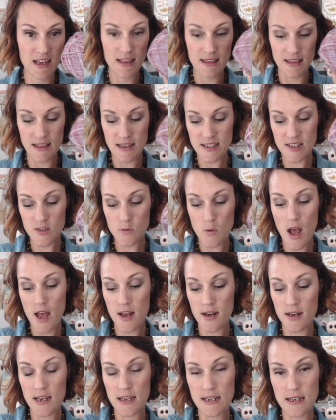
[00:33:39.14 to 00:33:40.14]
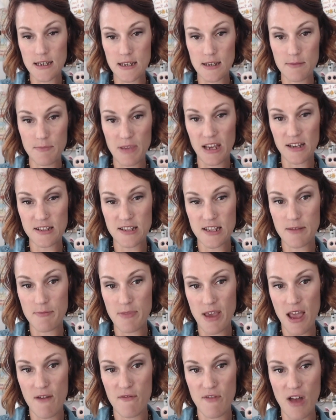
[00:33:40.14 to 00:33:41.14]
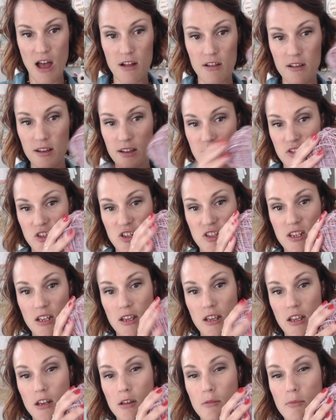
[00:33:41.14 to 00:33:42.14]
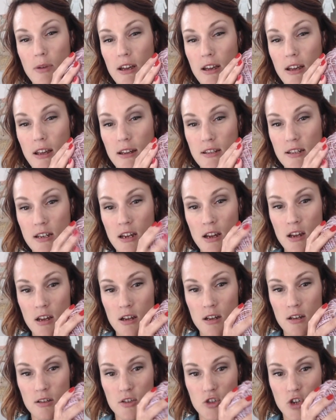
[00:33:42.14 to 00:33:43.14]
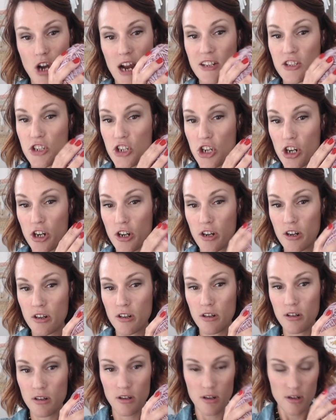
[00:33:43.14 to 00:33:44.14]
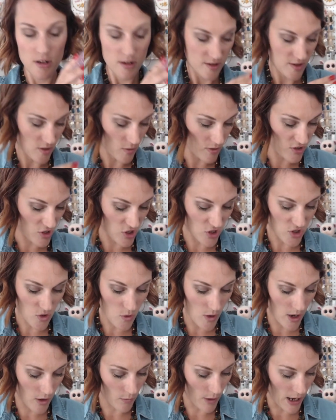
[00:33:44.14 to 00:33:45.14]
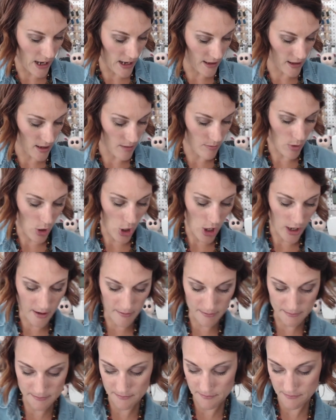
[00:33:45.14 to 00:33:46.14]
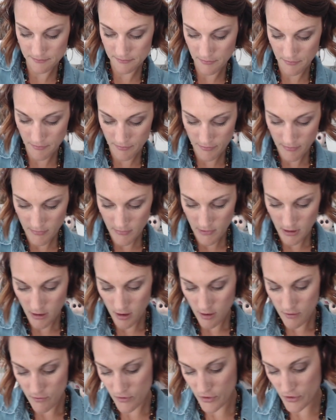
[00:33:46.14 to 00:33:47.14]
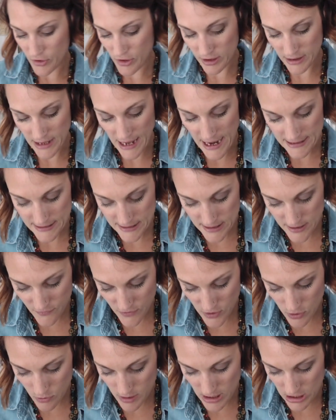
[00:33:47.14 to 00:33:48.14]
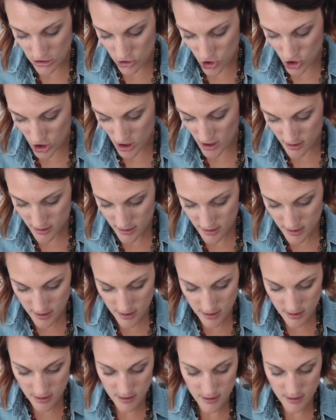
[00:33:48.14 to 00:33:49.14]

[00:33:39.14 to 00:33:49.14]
This one, because of the BFL, is just a little bit scratchier, so it's just going right at the bottom for the last few inches.